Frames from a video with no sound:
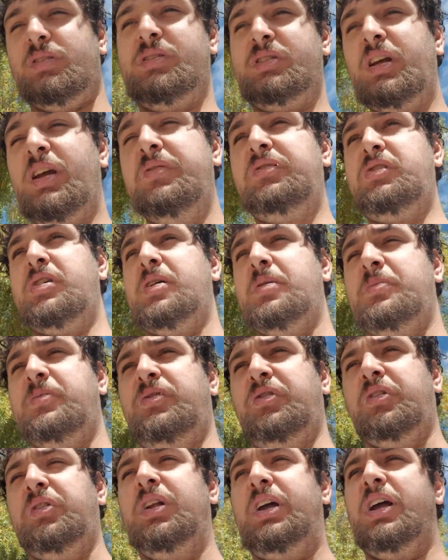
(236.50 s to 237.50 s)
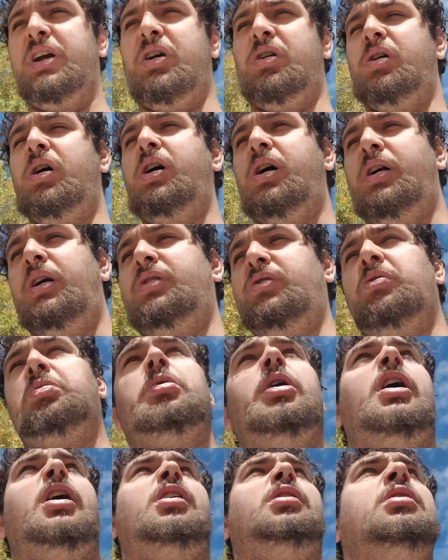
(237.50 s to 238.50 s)
save some for later on as
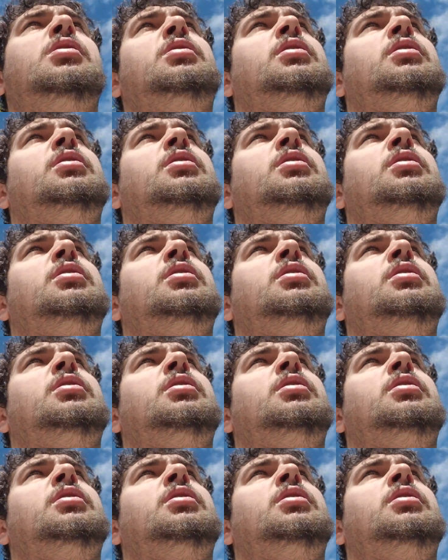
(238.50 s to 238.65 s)
well.